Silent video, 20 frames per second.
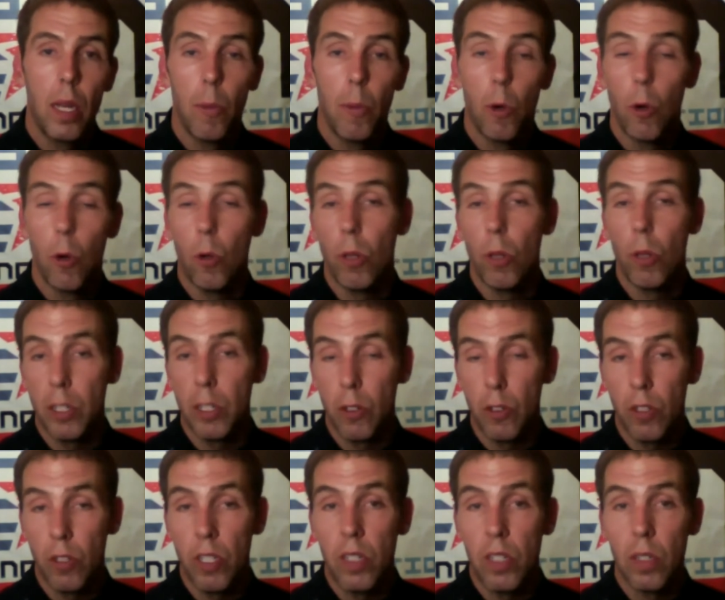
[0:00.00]
early in your
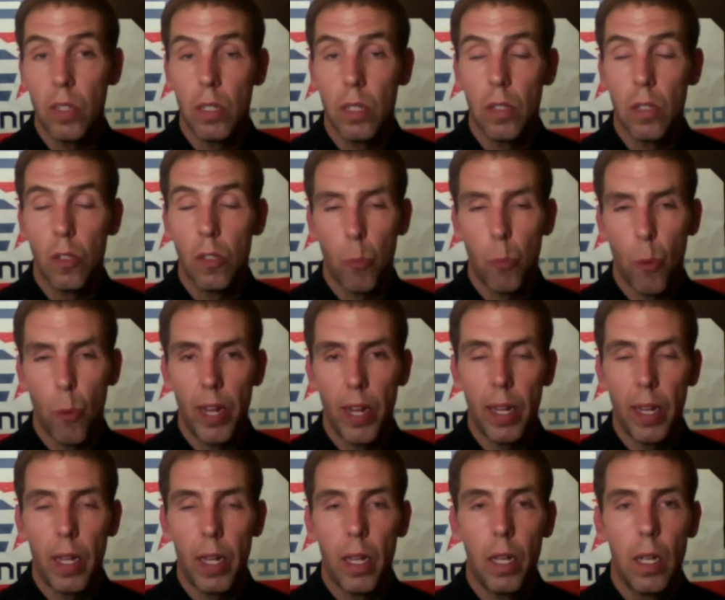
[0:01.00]
season,
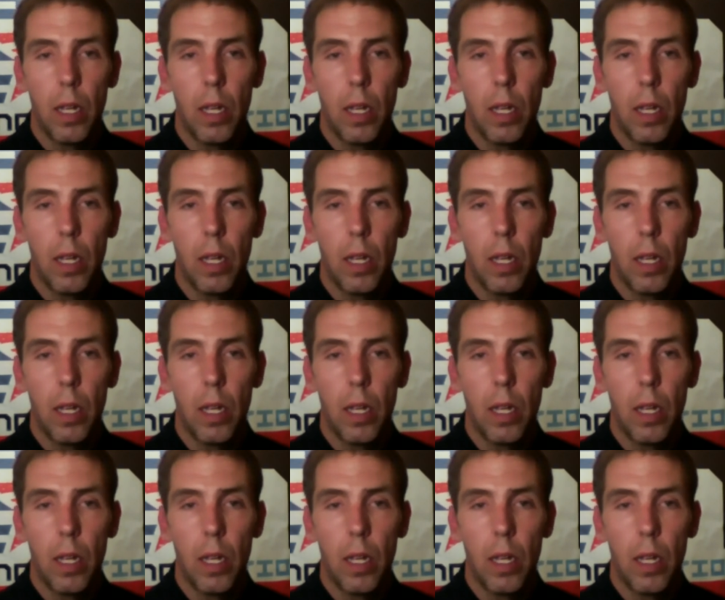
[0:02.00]
spring,